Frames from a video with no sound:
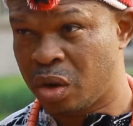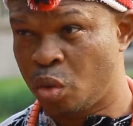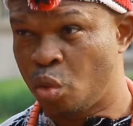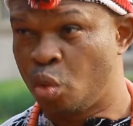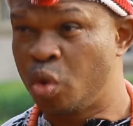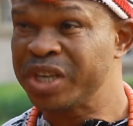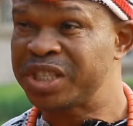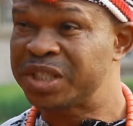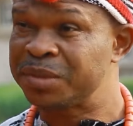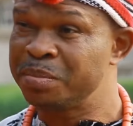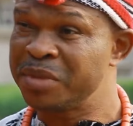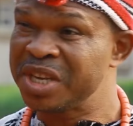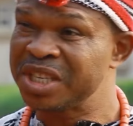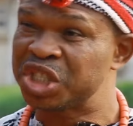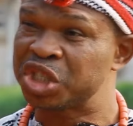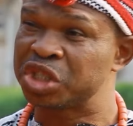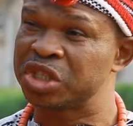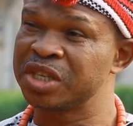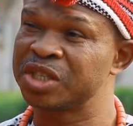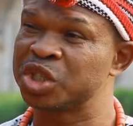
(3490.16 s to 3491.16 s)
which means
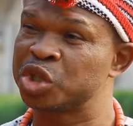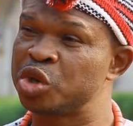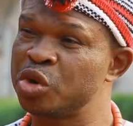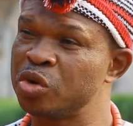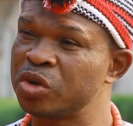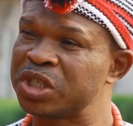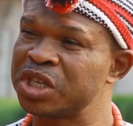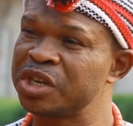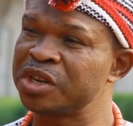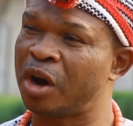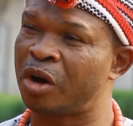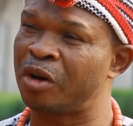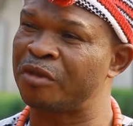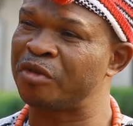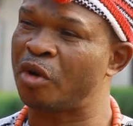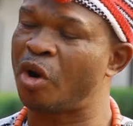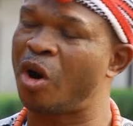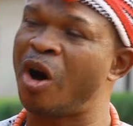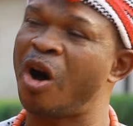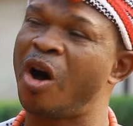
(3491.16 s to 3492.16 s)
she's guilty of
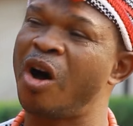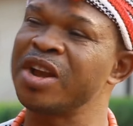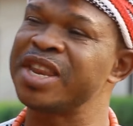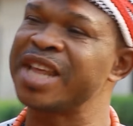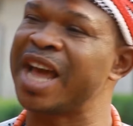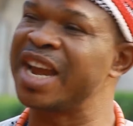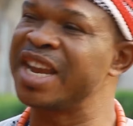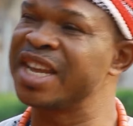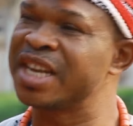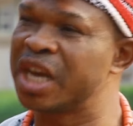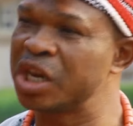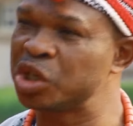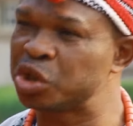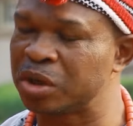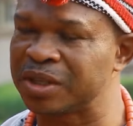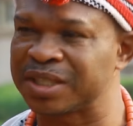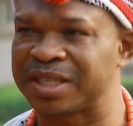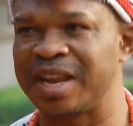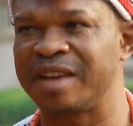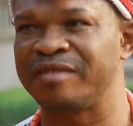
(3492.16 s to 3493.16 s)
all the
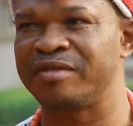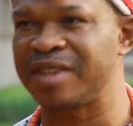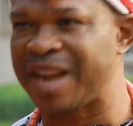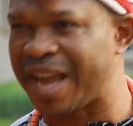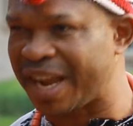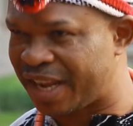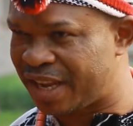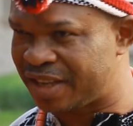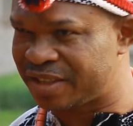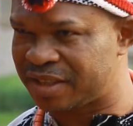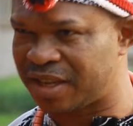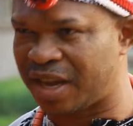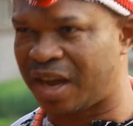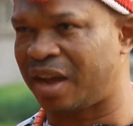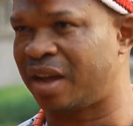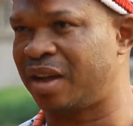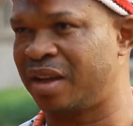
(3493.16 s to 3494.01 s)
allegations leveled against her.